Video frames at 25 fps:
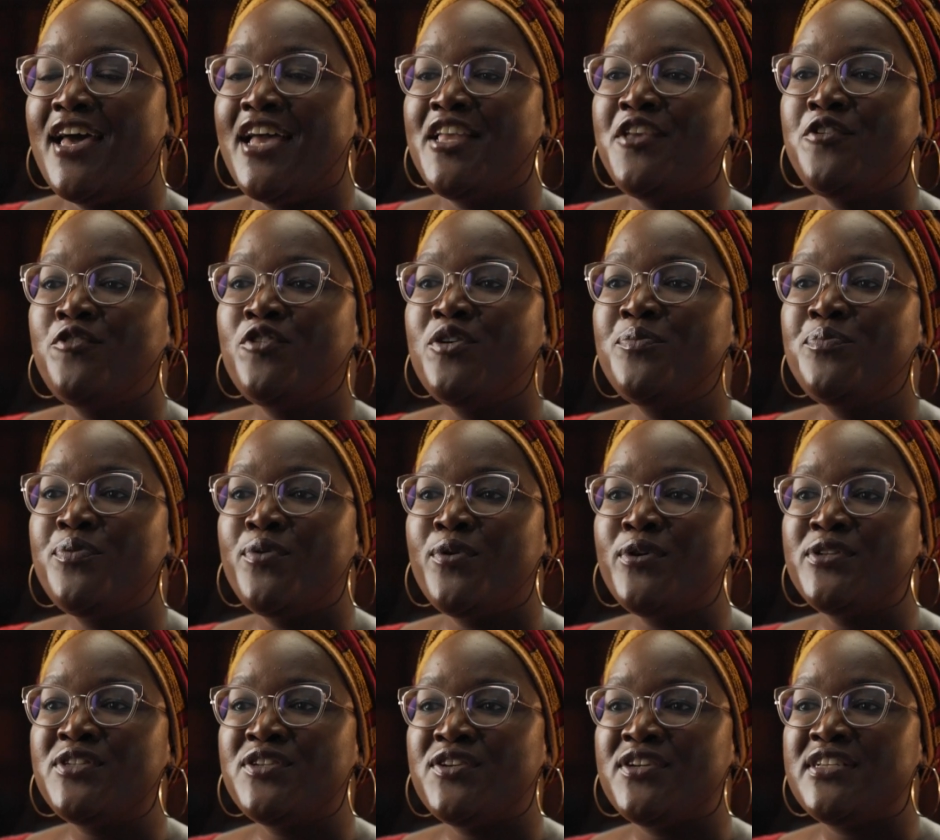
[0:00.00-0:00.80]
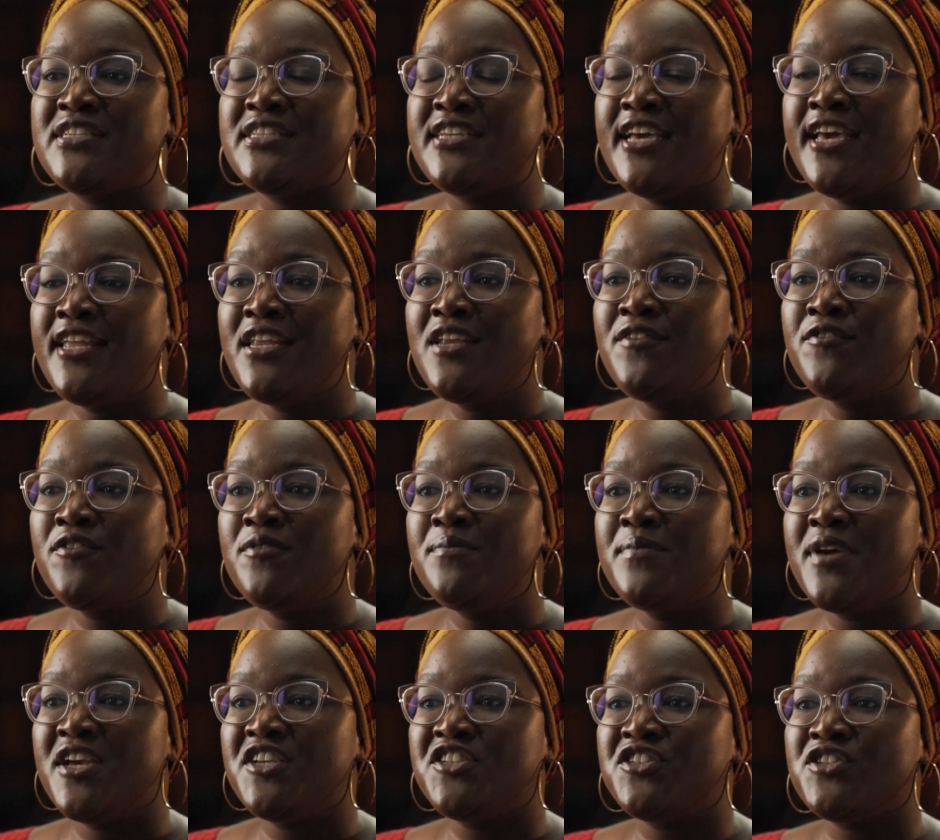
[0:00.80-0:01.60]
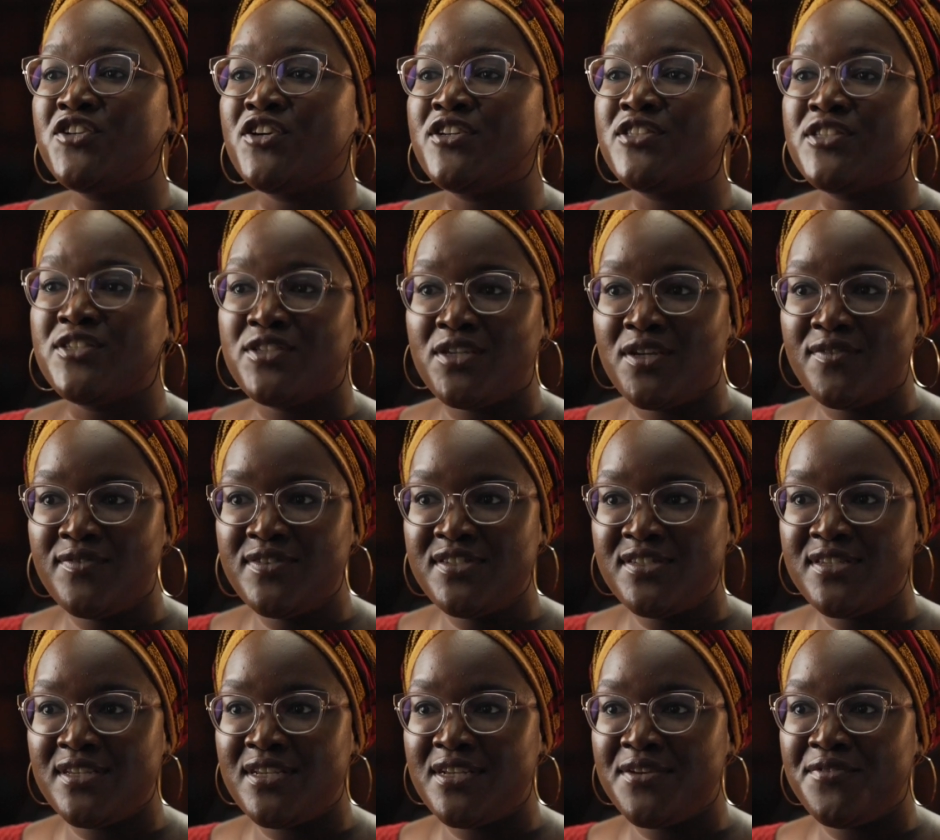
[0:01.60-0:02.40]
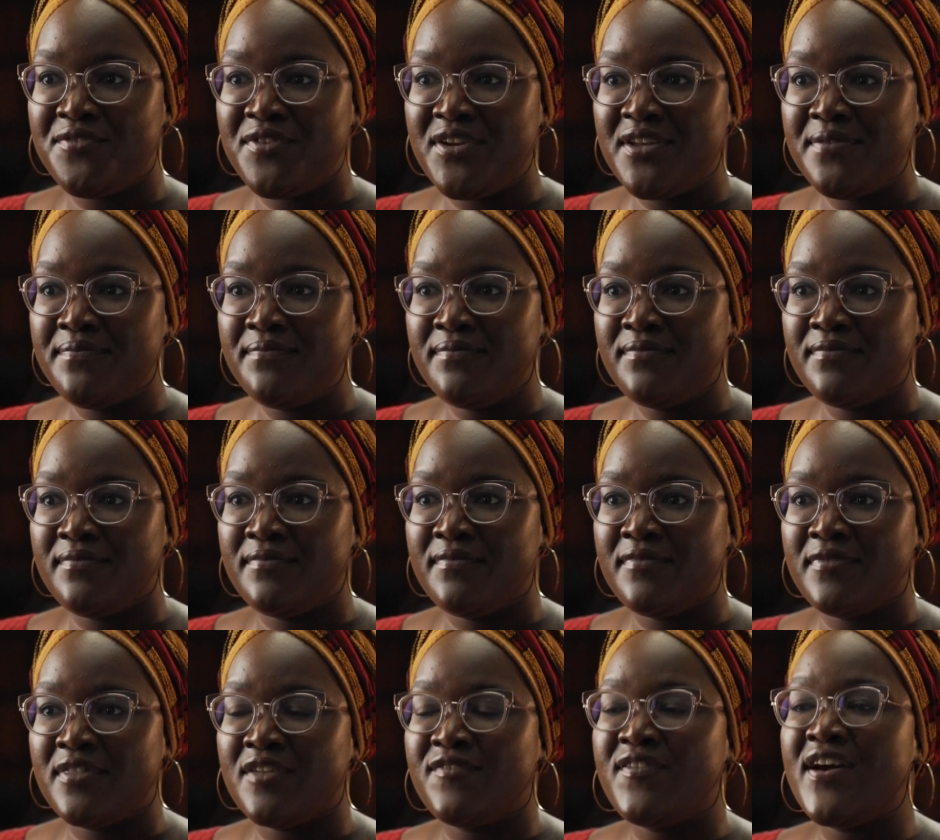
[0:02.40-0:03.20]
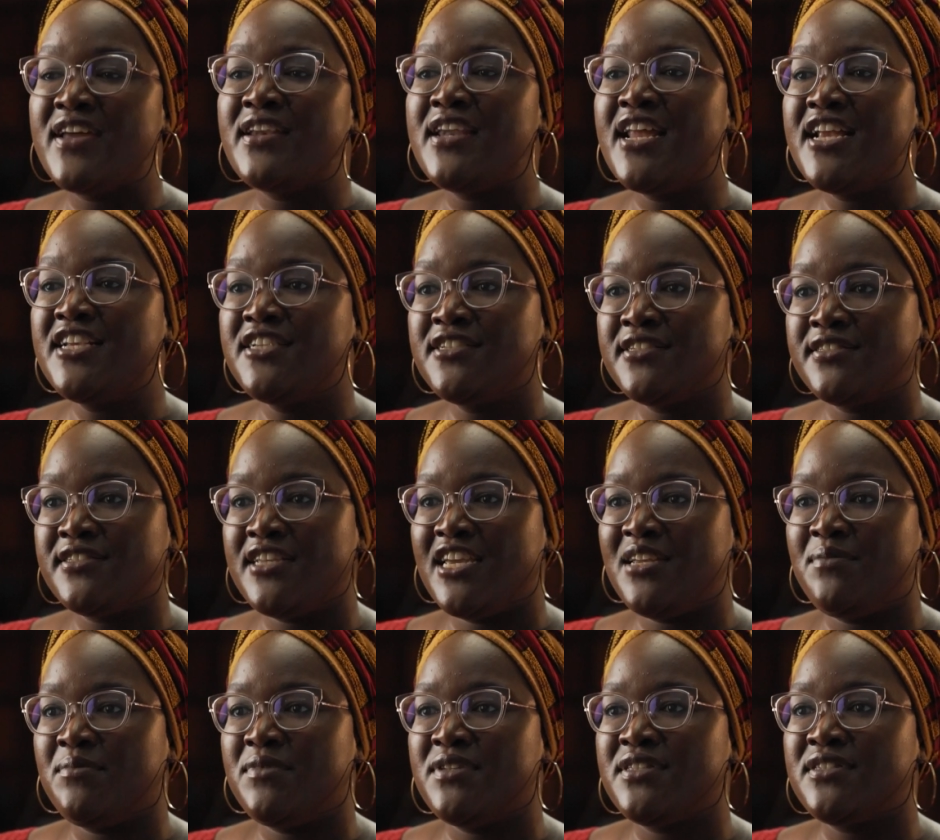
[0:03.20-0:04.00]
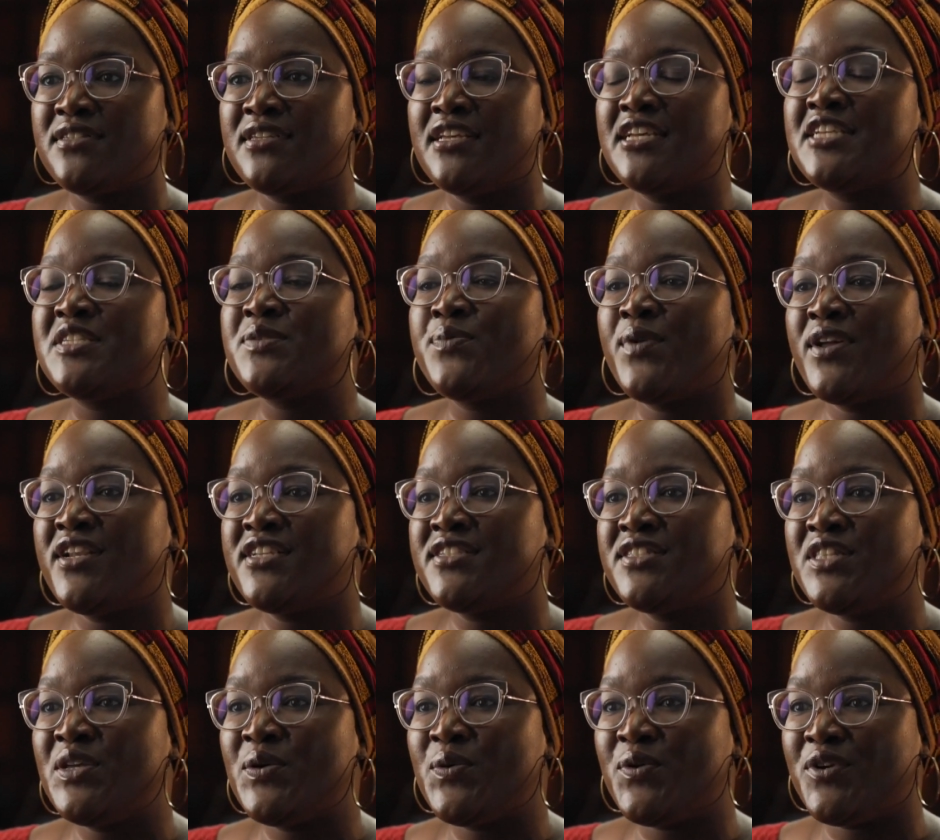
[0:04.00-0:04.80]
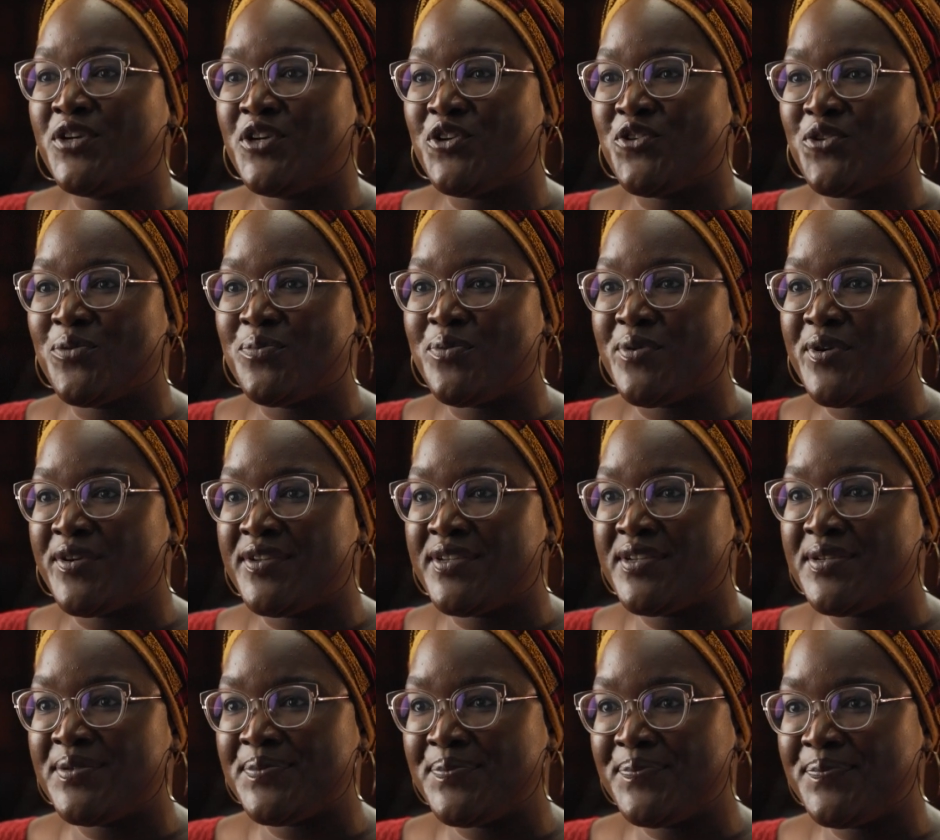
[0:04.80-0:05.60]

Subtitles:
Annual reports contain information on service delivery, the financial statements, as well as the audit report.